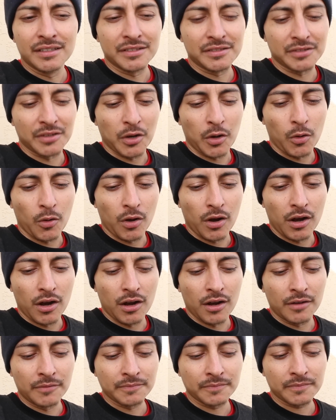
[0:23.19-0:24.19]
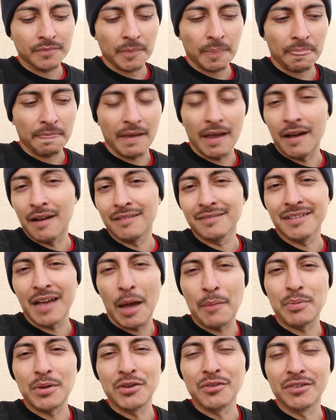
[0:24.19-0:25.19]
So, yeah,
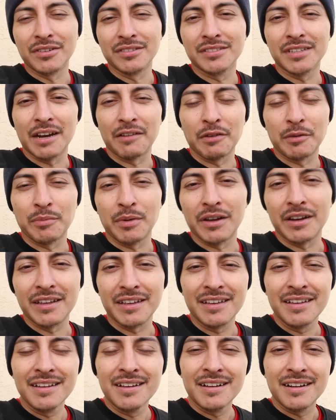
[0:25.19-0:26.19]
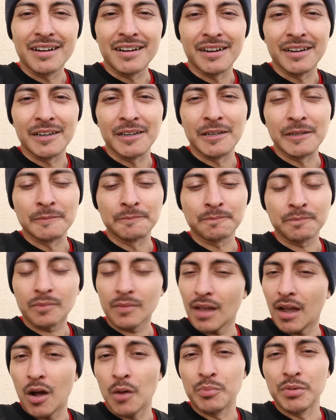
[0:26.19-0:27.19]
happy new year to everybody. I
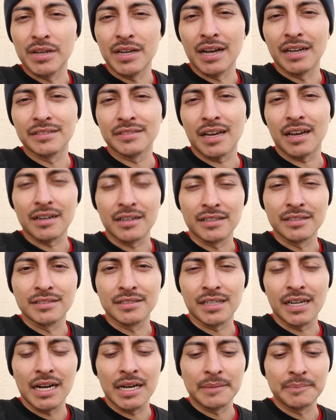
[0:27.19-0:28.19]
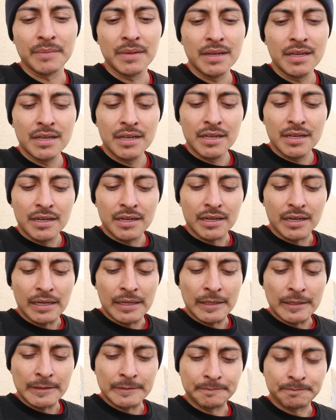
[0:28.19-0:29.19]
hope you guys had a good time.
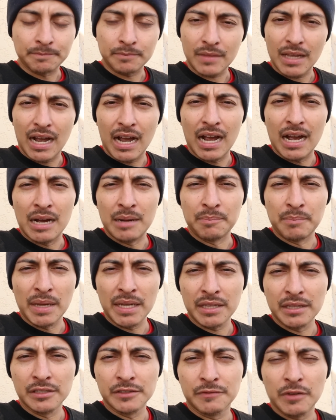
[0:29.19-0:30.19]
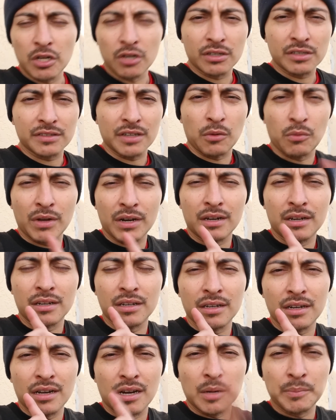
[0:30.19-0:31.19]
I'm making this video because I wanted
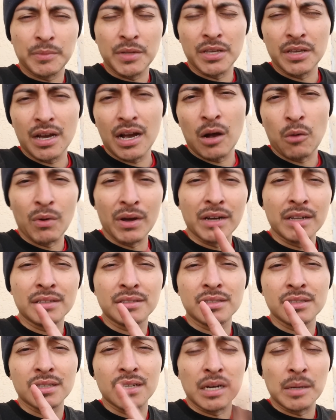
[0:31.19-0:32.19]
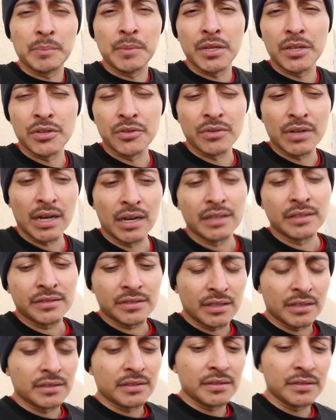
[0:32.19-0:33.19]
to update you
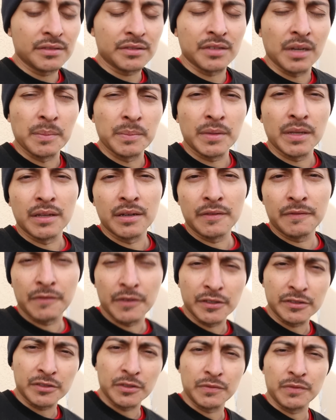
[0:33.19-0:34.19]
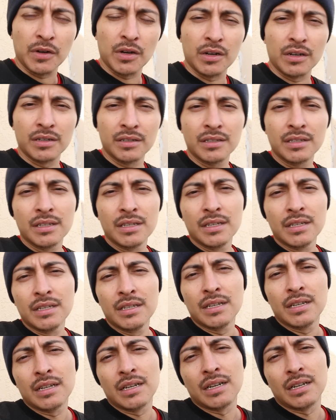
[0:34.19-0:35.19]
guys on something. First of all,
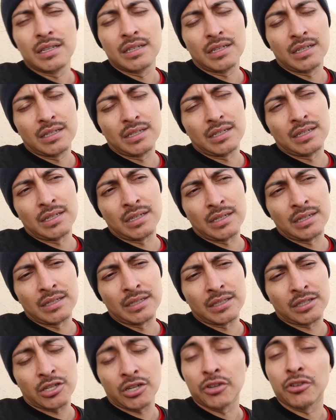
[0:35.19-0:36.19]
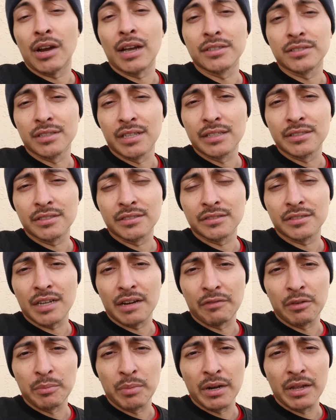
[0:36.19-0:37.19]
congratulations to
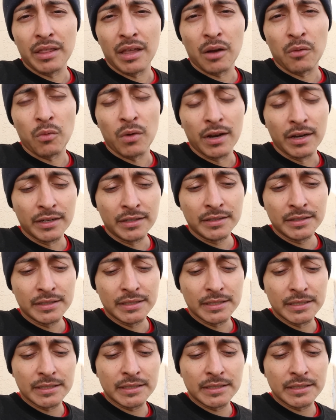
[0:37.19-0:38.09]
everybody that won.